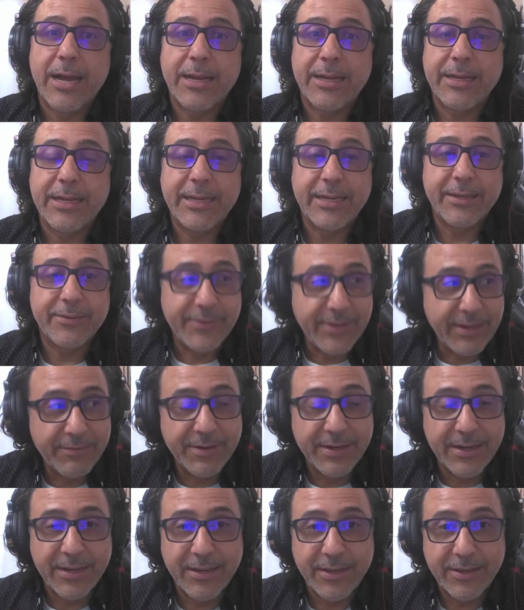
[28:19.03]

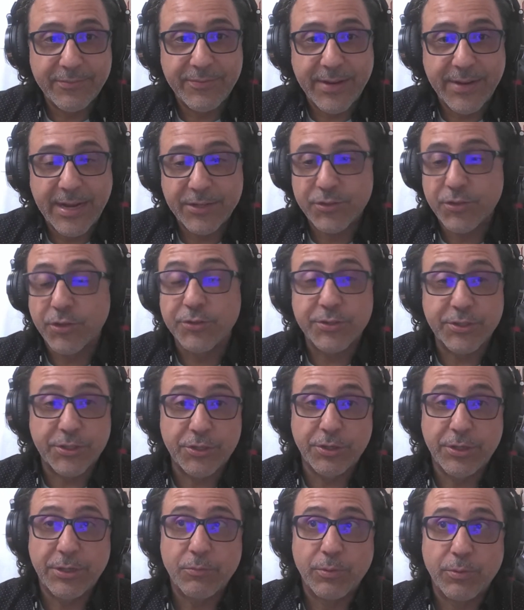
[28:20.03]
if Social
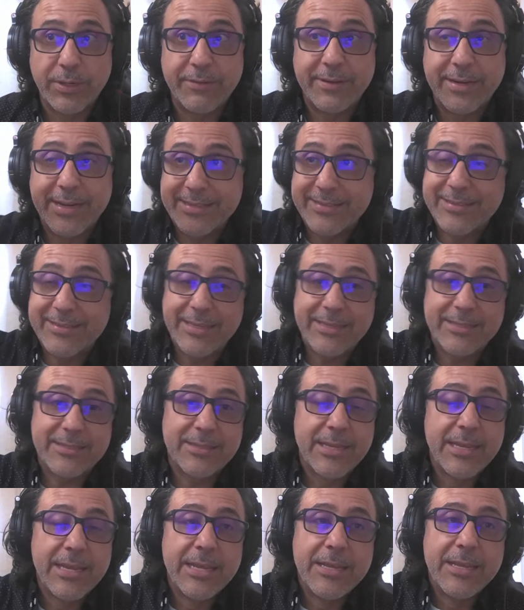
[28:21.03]
Security will even
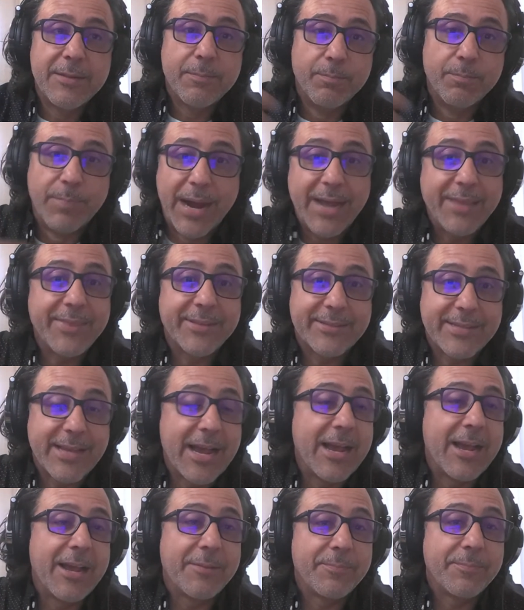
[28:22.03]
exist by the
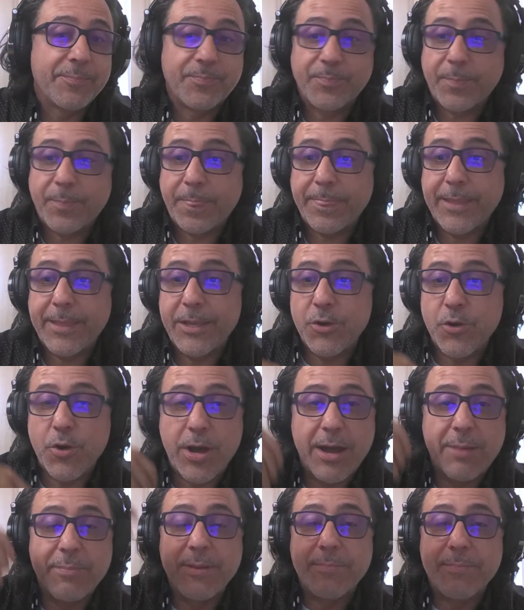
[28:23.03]
time
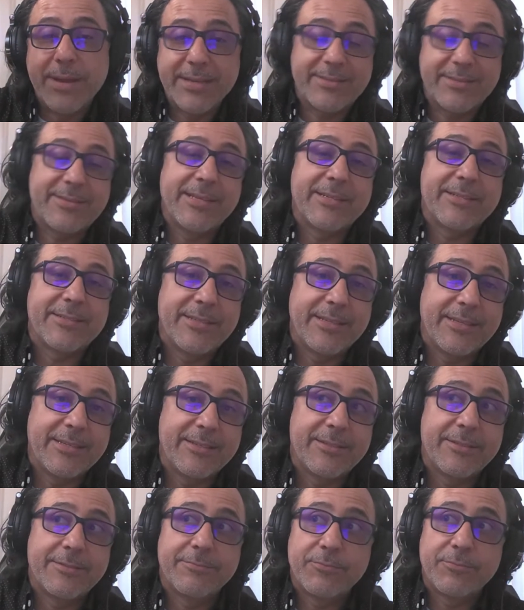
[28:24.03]
I'm in my
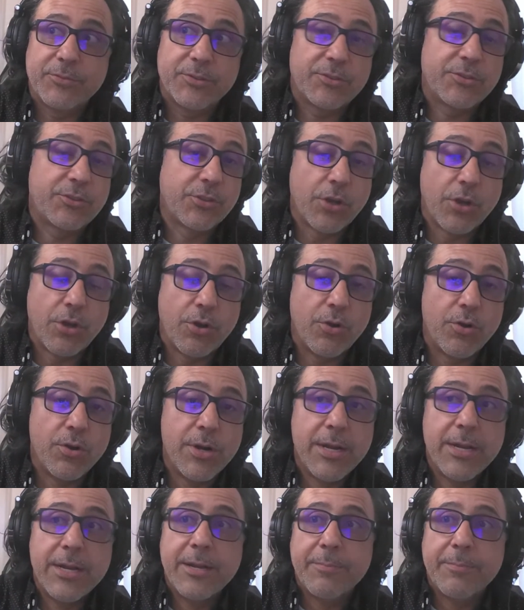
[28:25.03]
60s. So
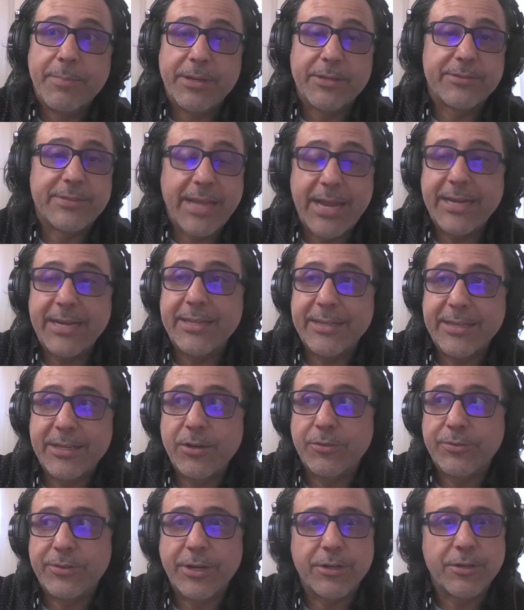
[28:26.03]
because that
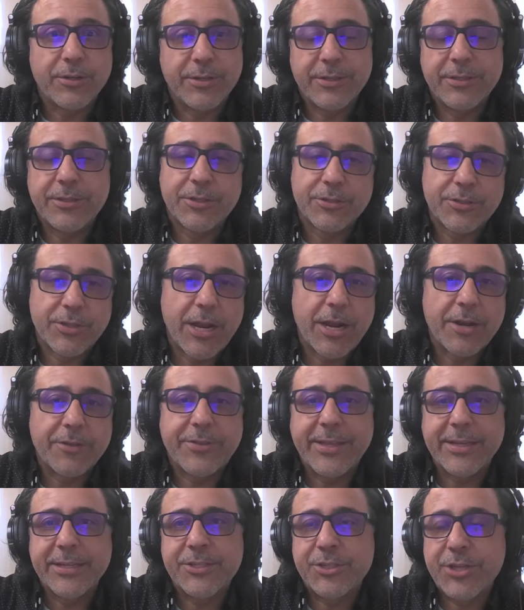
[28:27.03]
there's a lot of
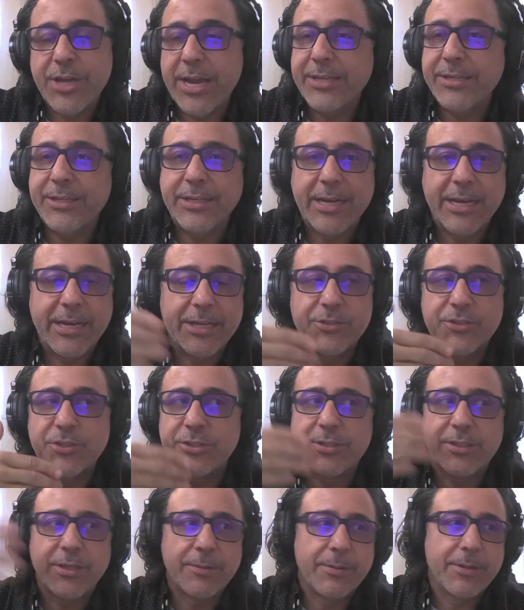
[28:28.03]
things changing, and it's
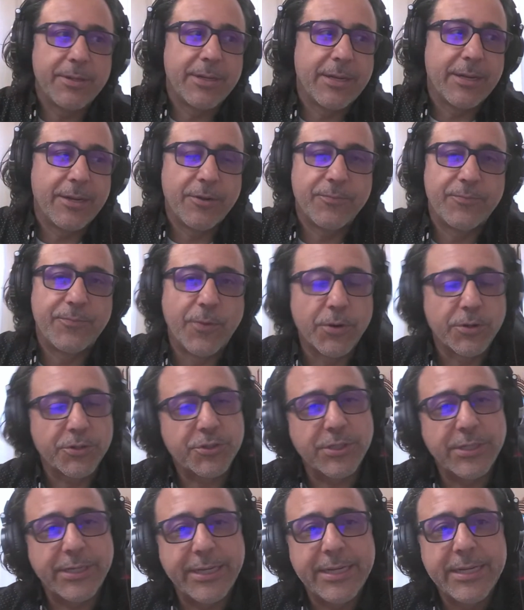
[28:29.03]
just
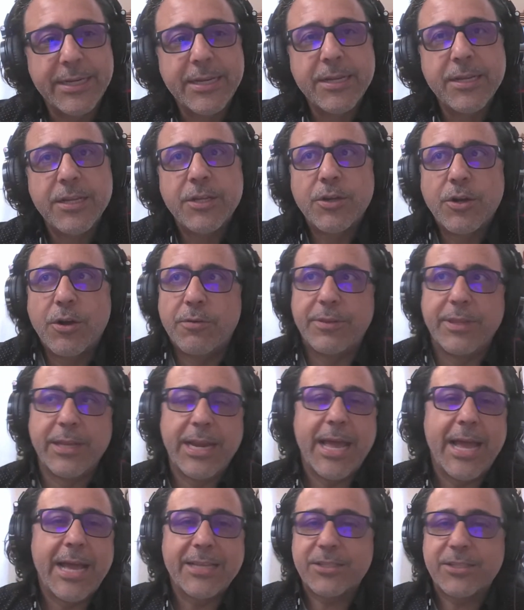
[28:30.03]
unfortunately over the
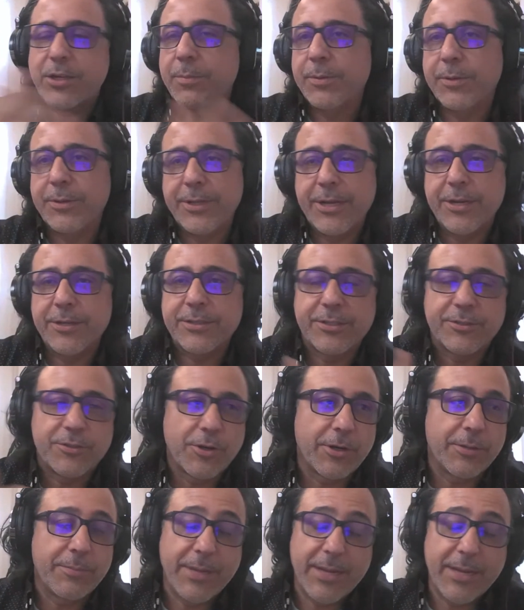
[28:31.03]
last couple of years, it's
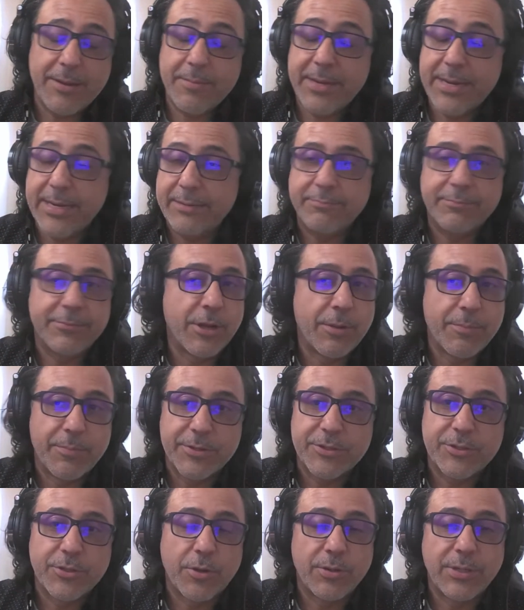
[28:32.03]
already. I mean,
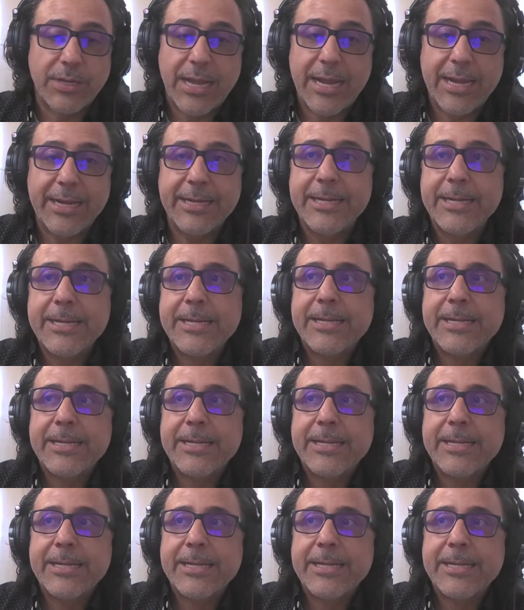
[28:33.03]
numbers don't lie.